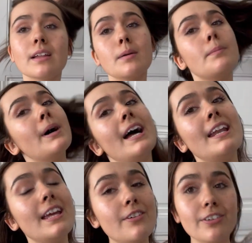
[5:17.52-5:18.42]
But
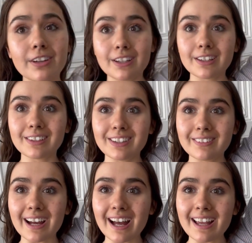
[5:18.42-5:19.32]
if you
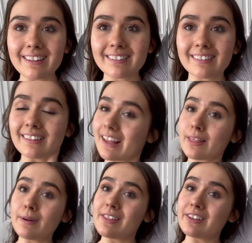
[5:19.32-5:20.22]
guys like
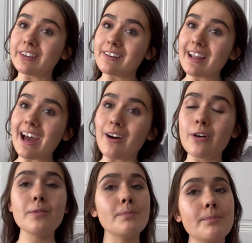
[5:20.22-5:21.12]
the way they turned
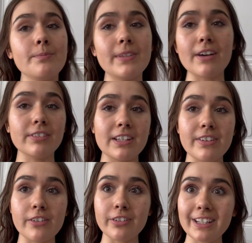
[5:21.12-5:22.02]
out, definitely
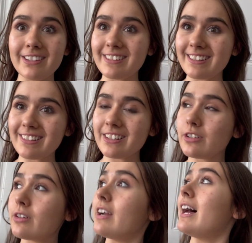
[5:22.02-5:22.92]
feel free to use it as a
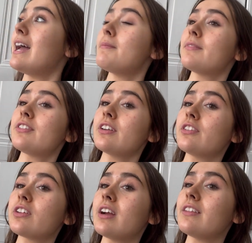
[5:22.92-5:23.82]
tutorial. I am so
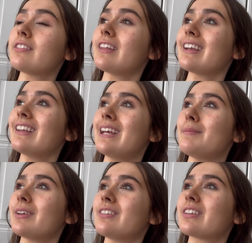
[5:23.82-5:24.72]
sorry. There's like an
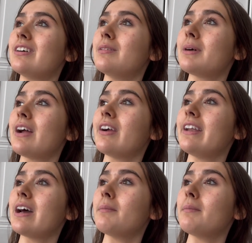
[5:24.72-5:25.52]
ambulance going by right now.